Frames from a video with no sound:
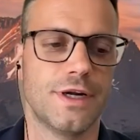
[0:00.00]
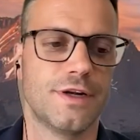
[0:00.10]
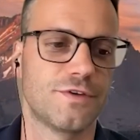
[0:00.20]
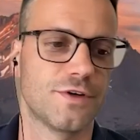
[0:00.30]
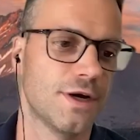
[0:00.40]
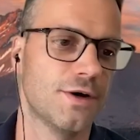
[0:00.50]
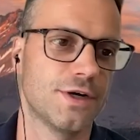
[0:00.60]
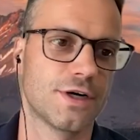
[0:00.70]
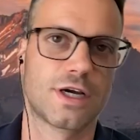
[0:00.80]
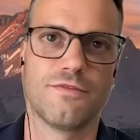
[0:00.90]
And if you go to
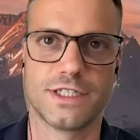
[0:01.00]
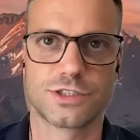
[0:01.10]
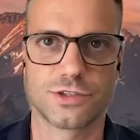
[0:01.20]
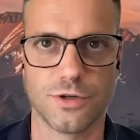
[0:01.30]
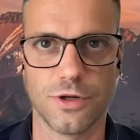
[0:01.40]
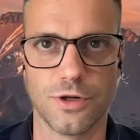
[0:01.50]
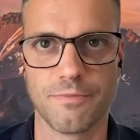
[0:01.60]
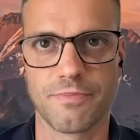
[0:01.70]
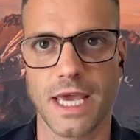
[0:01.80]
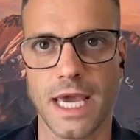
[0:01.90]
your
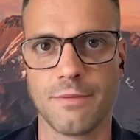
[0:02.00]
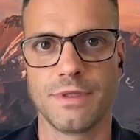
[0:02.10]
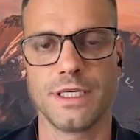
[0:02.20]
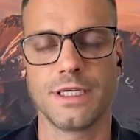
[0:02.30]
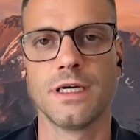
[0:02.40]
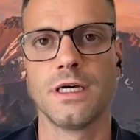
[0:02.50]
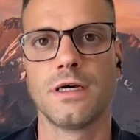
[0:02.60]
conventional M D